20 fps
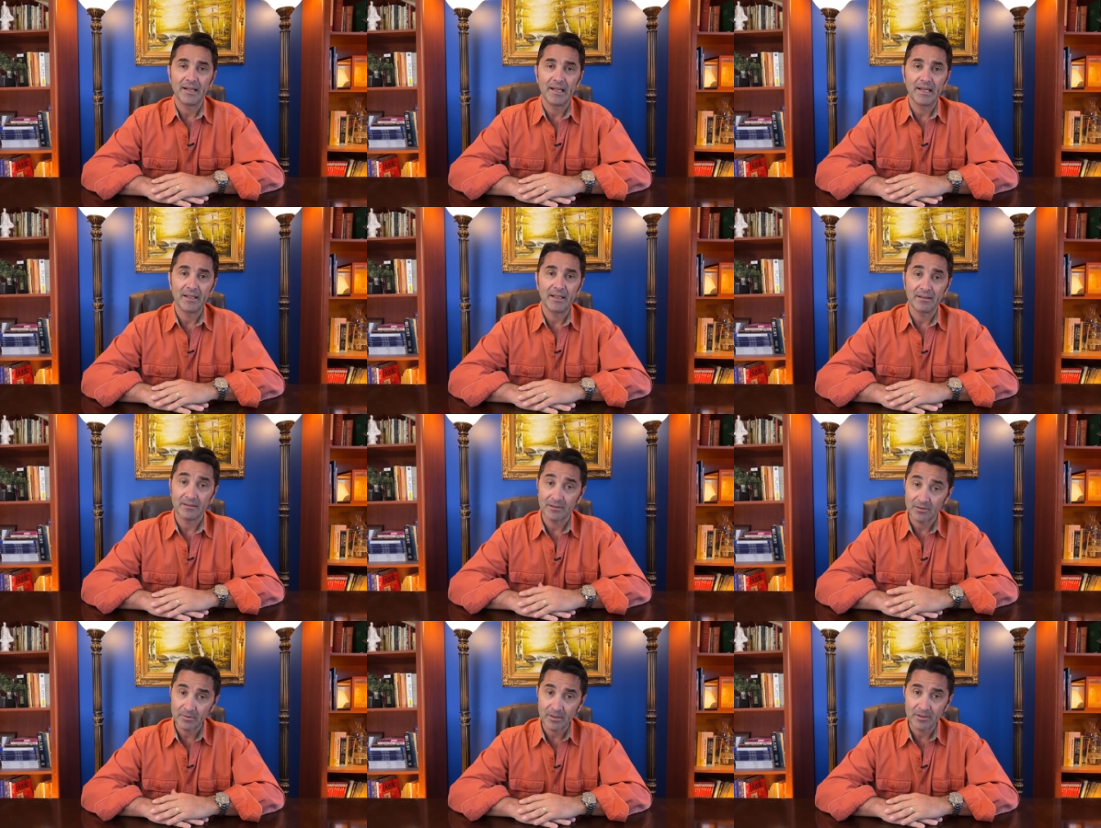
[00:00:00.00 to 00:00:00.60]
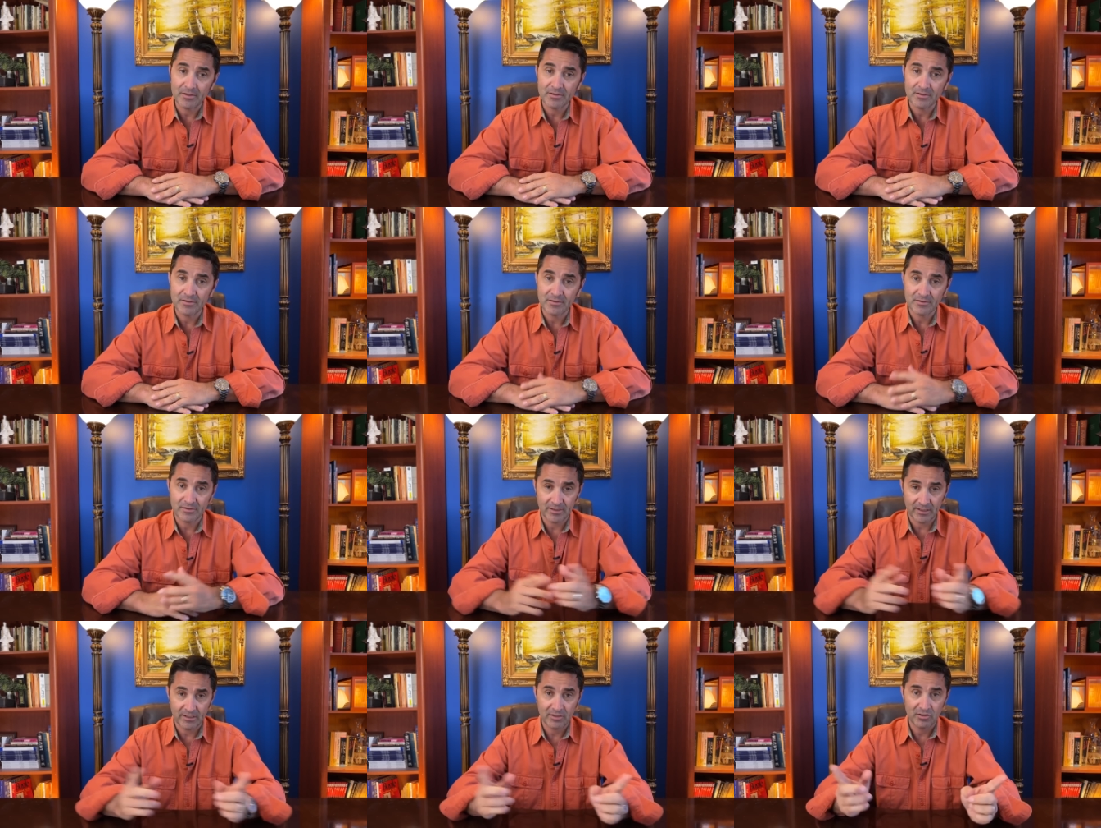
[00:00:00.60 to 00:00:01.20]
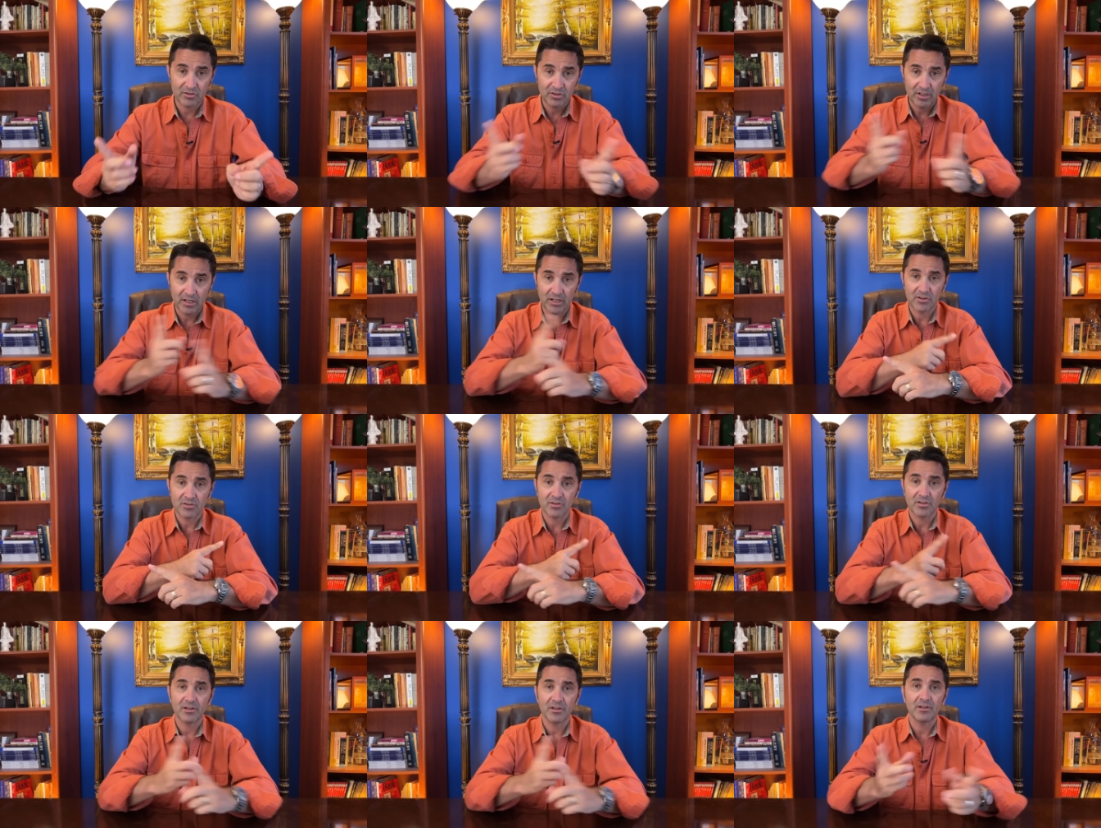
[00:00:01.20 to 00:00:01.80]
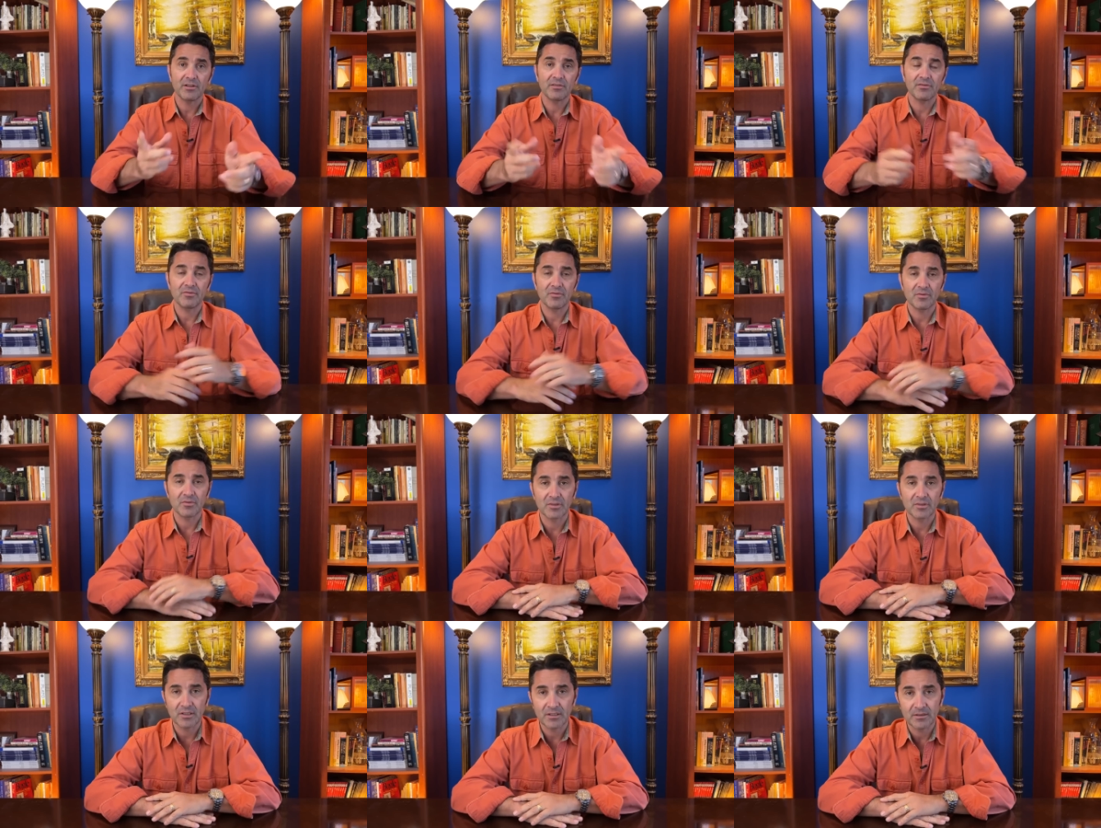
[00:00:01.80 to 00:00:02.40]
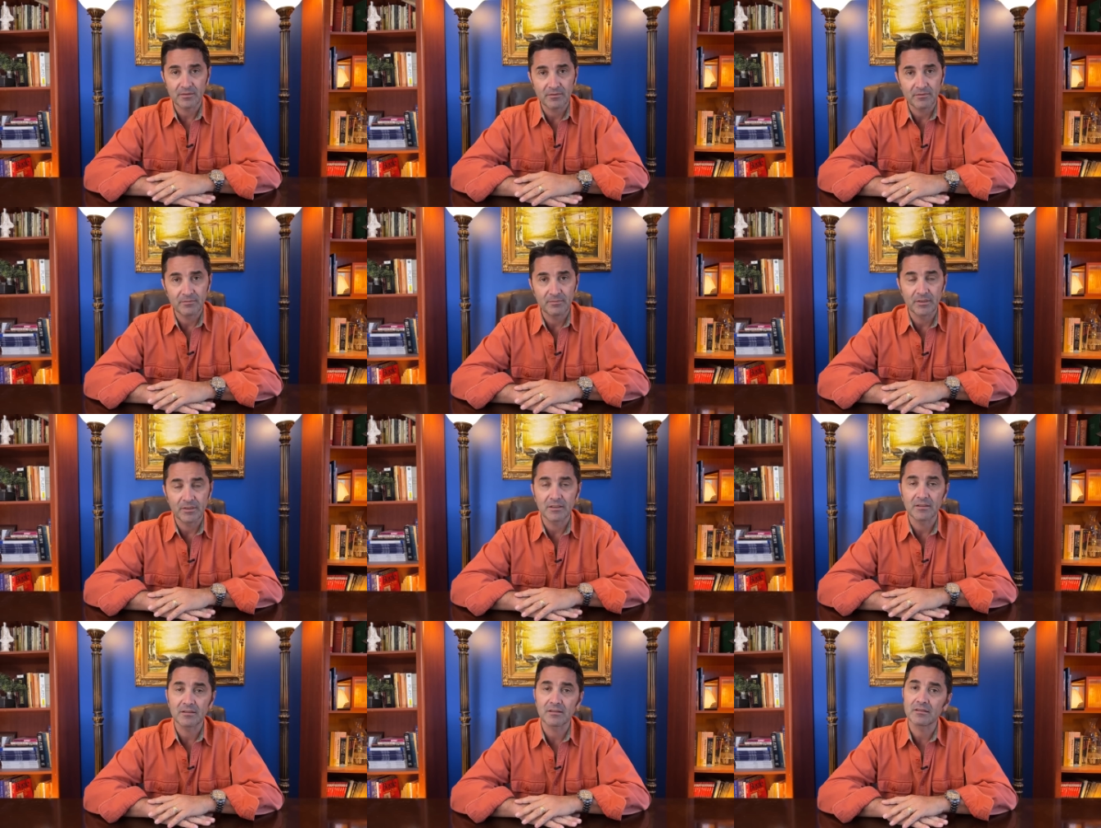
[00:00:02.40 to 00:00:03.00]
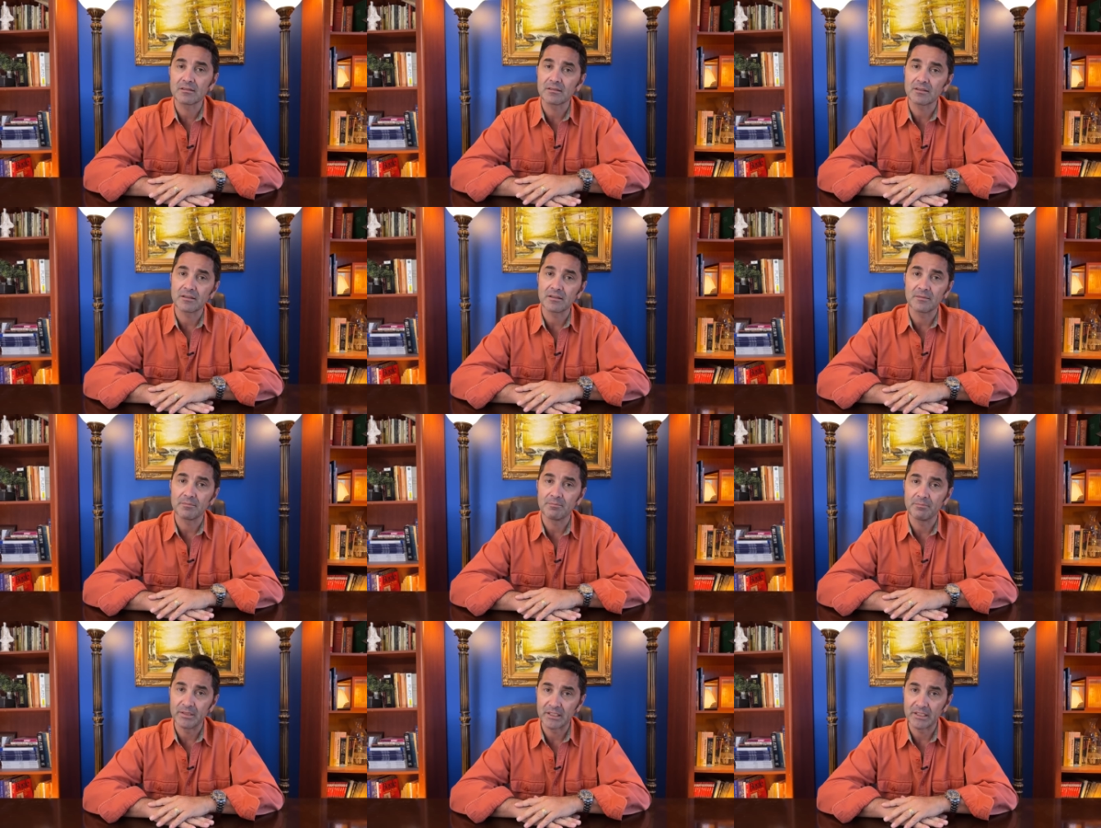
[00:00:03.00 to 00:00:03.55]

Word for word: And the Russians exchanged her for Mr.